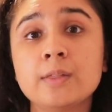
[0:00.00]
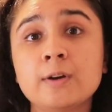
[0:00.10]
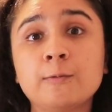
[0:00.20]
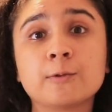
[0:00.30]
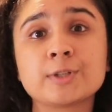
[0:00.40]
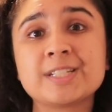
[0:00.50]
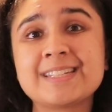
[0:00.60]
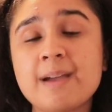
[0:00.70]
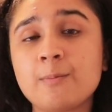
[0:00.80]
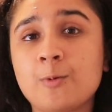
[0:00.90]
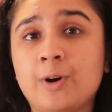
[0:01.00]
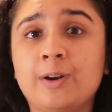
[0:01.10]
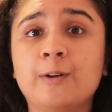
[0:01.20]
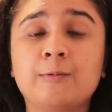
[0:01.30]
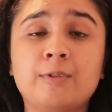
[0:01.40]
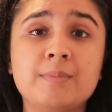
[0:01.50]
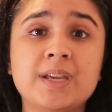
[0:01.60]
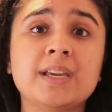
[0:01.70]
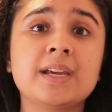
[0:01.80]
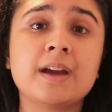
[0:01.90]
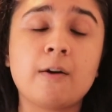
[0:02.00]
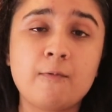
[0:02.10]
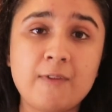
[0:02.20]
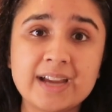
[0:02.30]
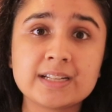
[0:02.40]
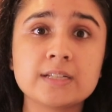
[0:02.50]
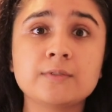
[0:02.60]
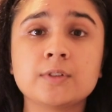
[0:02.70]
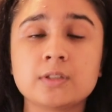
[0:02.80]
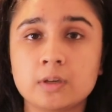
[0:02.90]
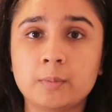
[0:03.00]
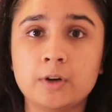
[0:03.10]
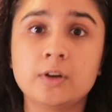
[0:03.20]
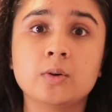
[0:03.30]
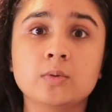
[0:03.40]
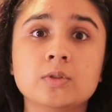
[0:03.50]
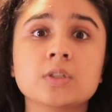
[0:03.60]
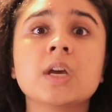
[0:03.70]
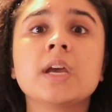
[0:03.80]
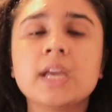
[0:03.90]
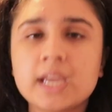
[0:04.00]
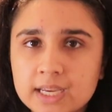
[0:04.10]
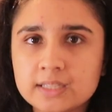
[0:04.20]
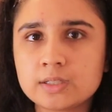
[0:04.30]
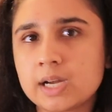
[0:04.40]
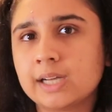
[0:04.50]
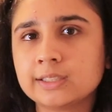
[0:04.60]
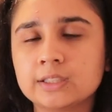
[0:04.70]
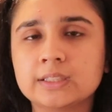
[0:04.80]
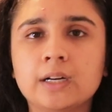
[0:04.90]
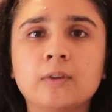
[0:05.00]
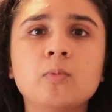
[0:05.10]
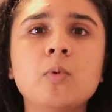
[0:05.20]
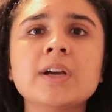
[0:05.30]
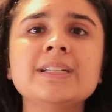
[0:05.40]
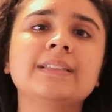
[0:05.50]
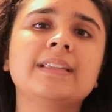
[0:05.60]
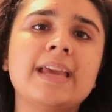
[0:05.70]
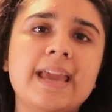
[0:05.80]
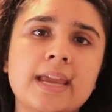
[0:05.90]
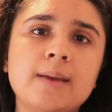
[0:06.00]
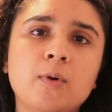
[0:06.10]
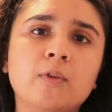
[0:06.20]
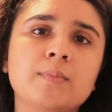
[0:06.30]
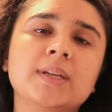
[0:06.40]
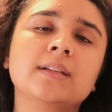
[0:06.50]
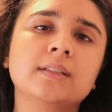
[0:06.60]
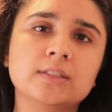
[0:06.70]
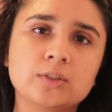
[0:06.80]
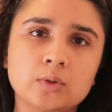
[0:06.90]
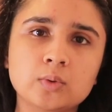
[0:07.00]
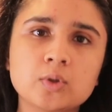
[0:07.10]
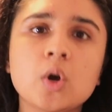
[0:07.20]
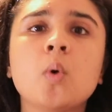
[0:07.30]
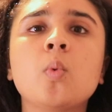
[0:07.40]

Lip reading: Therefore, step one for making effective summary notes is to ask yourself, what is the aim of making this note?